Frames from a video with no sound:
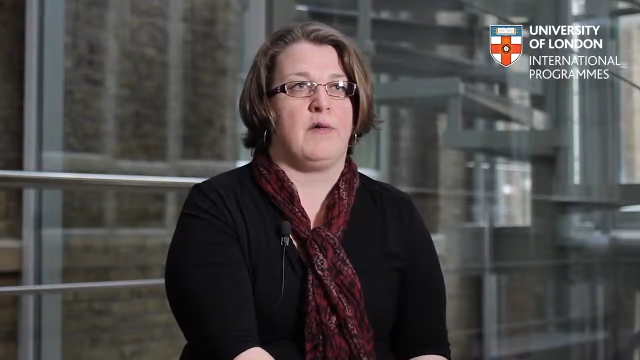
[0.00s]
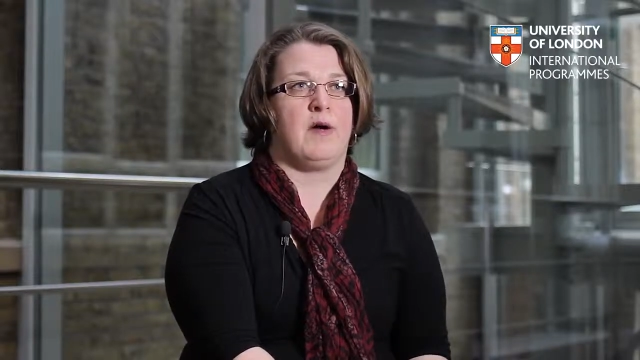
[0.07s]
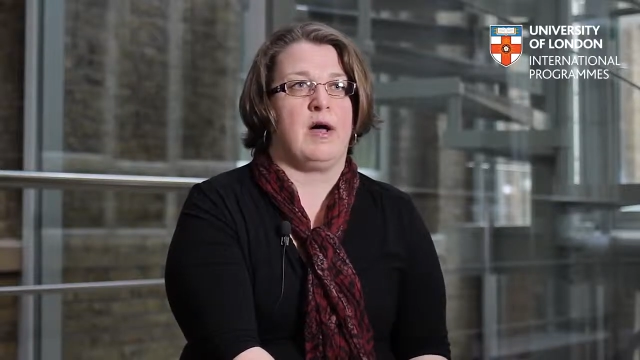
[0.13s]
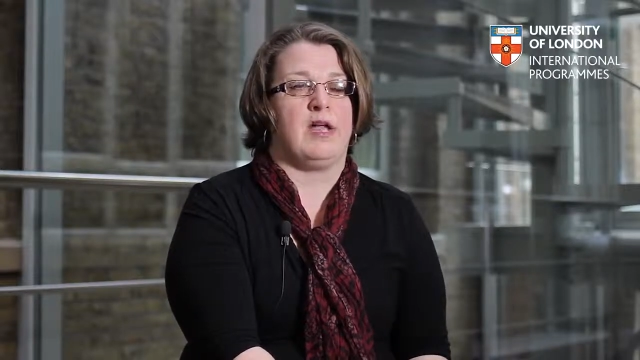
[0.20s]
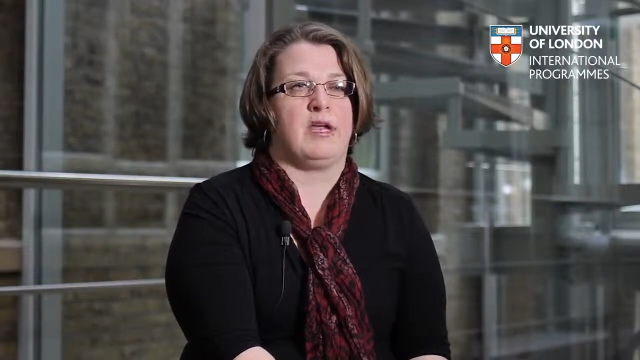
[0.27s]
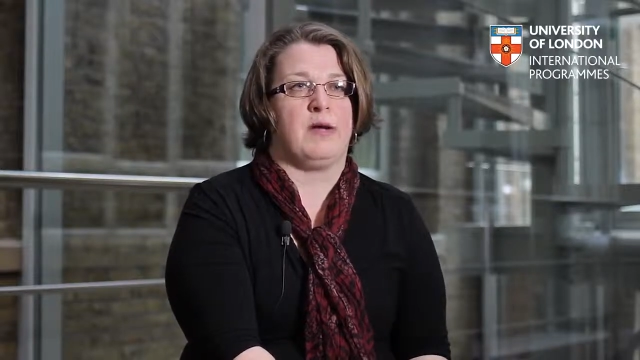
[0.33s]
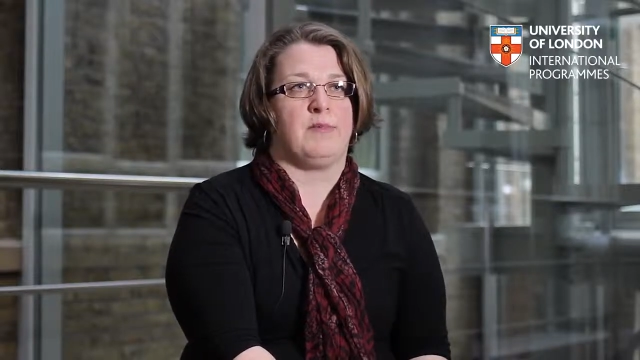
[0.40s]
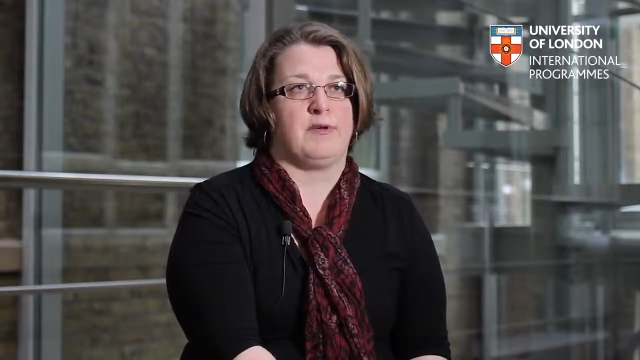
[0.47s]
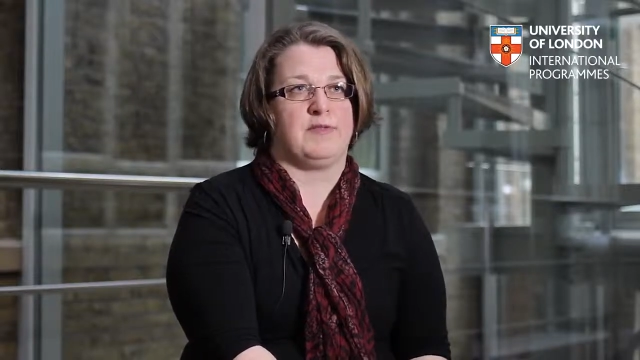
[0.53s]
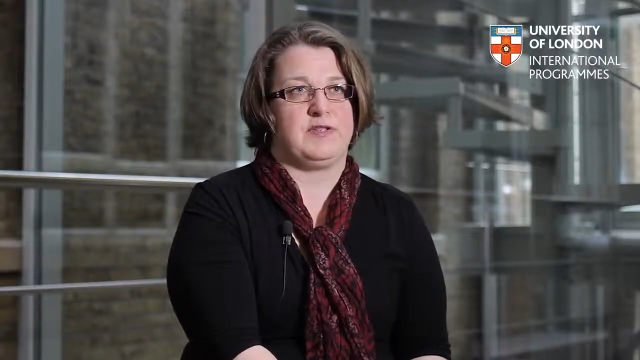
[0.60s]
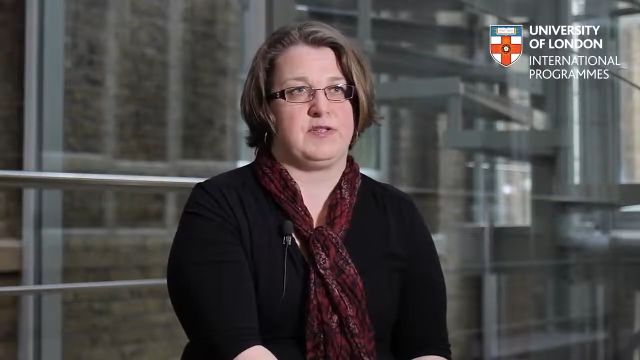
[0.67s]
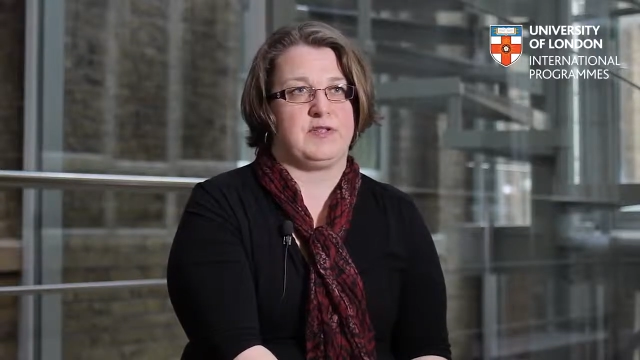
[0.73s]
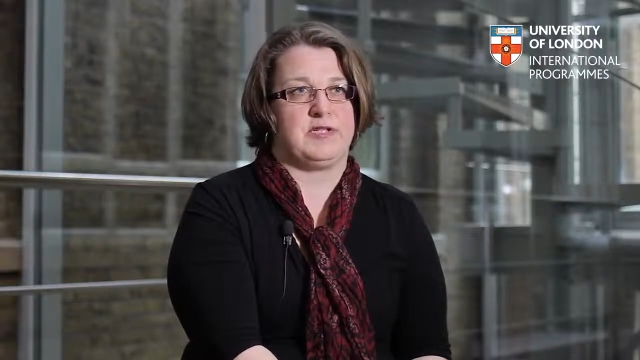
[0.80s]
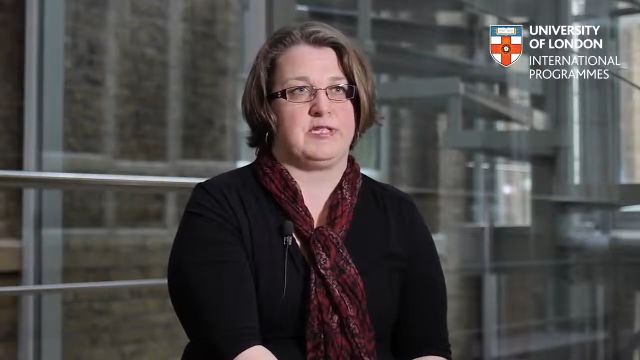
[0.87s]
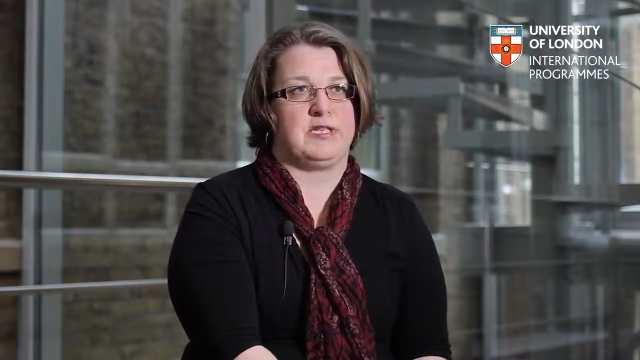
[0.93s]
a number of
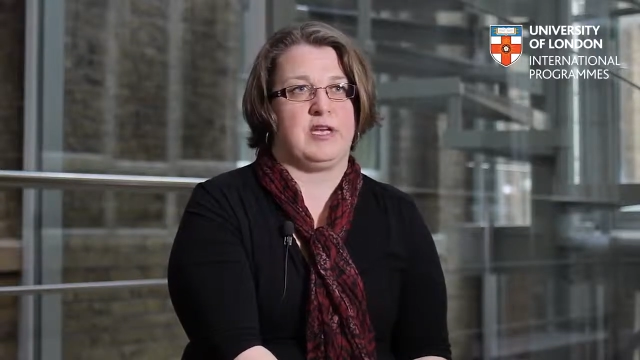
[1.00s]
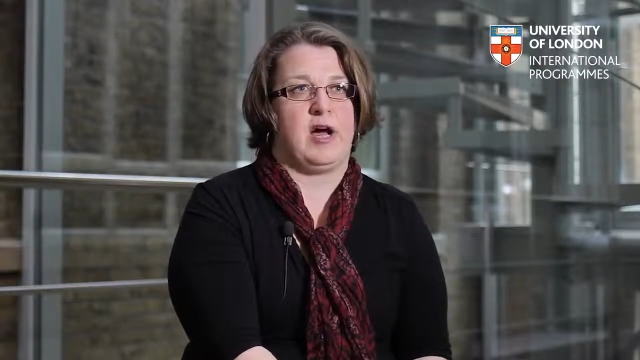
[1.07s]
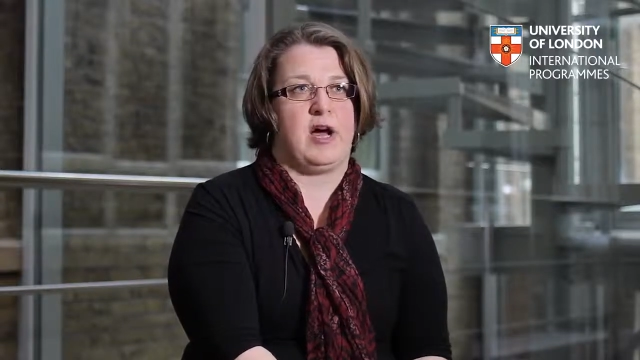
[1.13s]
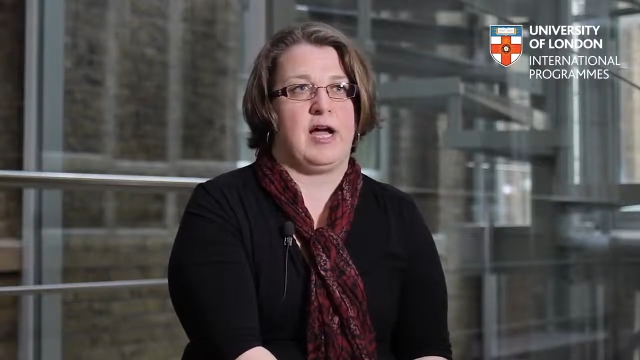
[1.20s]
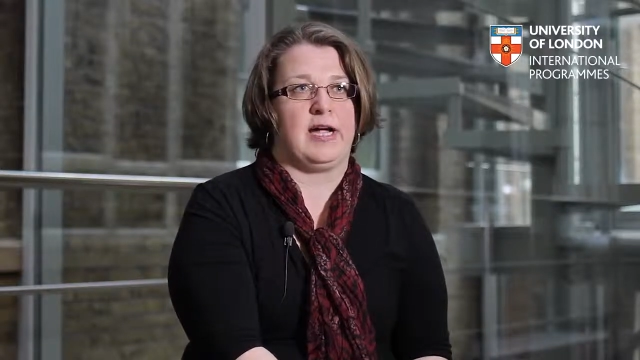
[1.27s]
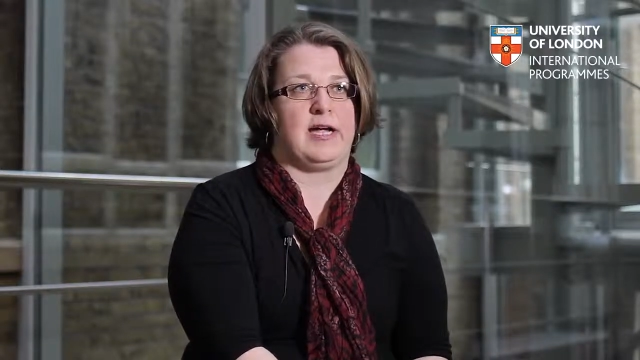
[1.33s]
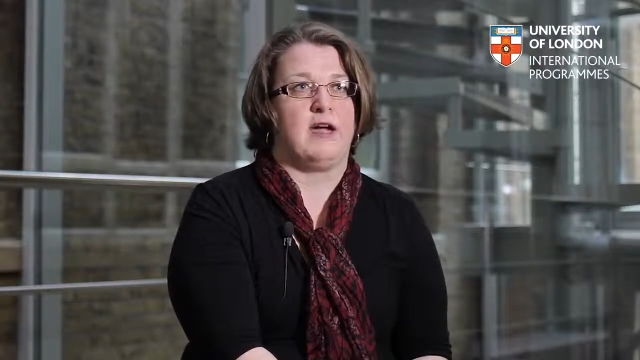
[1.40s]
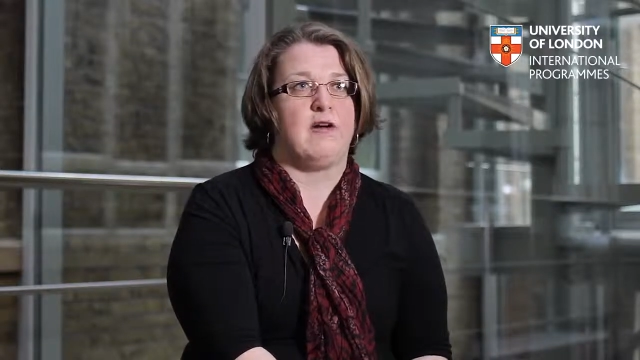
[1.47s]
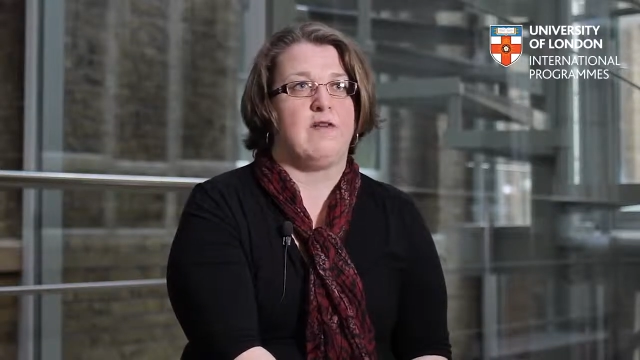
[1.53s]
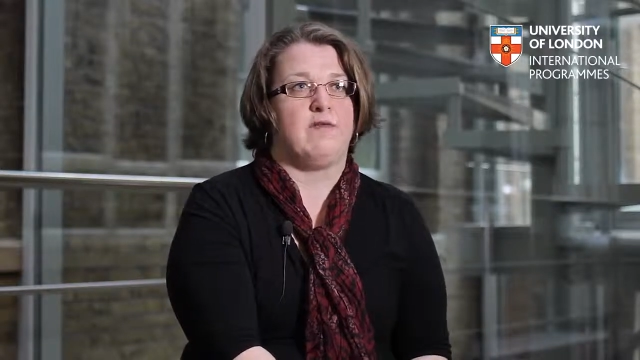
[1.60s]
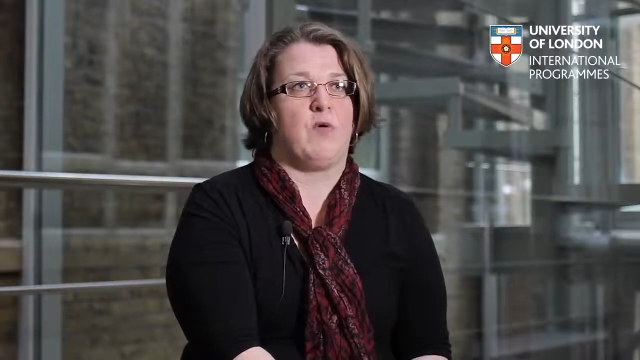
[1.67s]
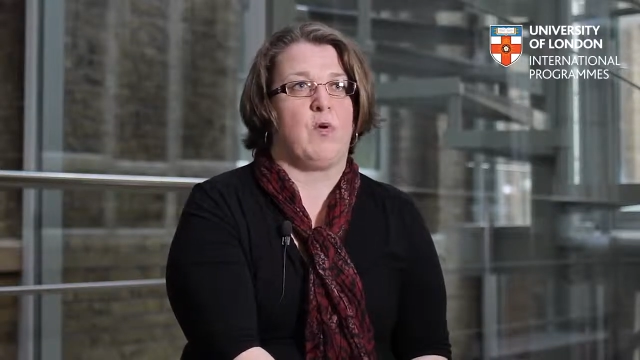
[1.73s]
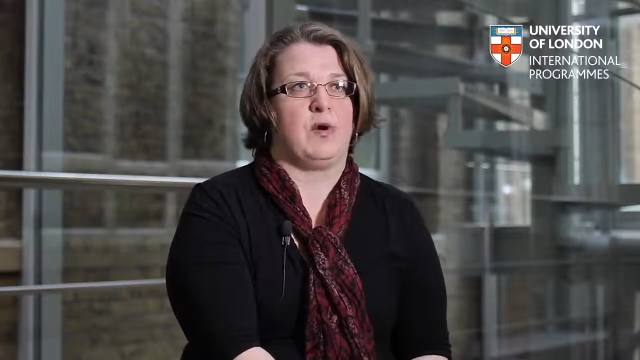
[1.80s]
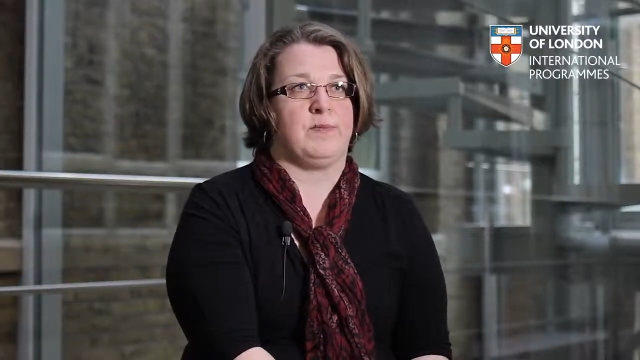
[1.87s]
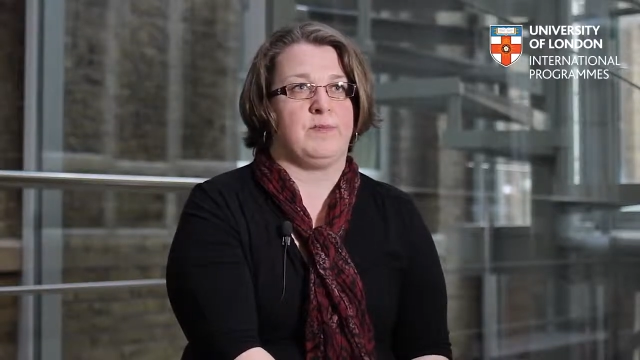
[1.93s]
students and I
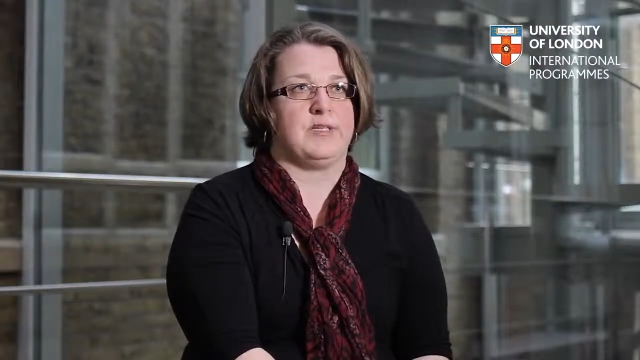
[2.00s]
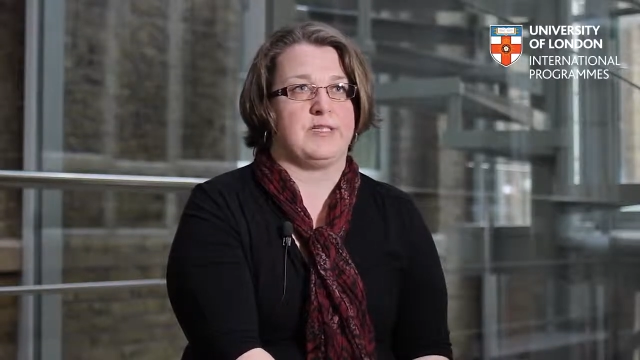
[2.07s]
formed